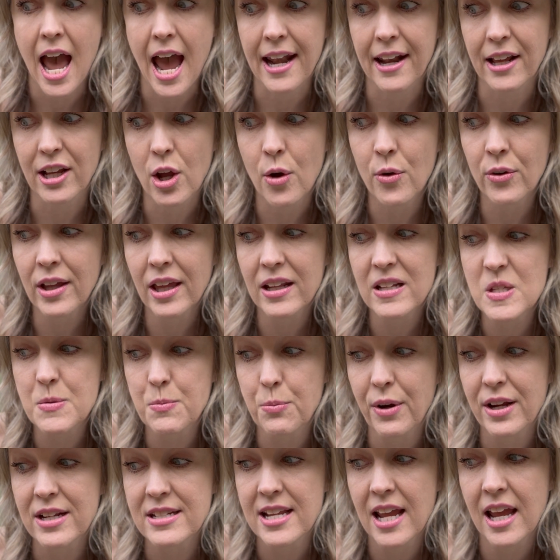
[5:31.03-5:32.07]
And I go and get a
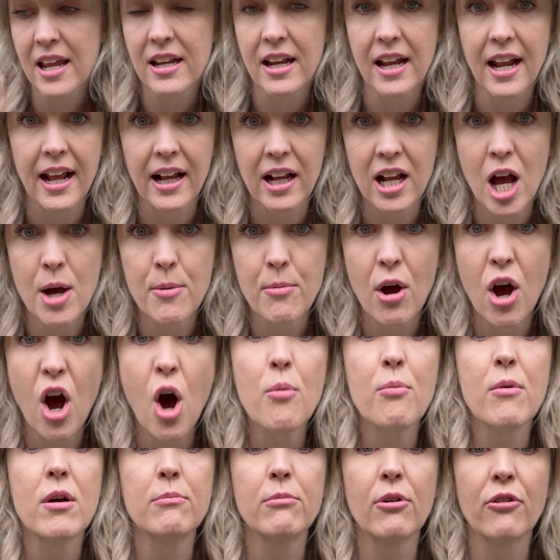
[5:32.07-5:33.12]
spray tan and I come
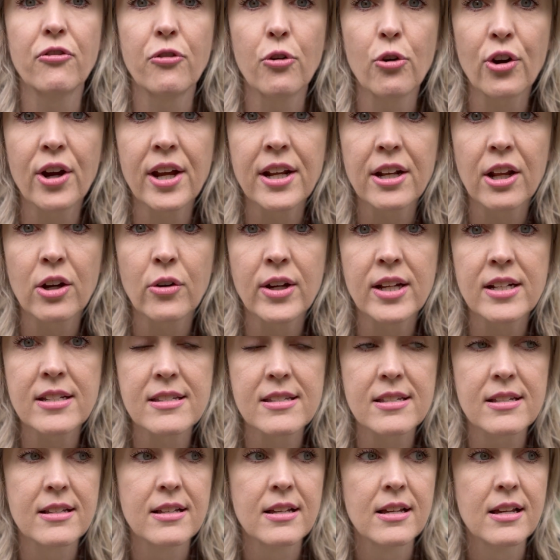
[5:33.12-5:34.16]
home, and before I know it,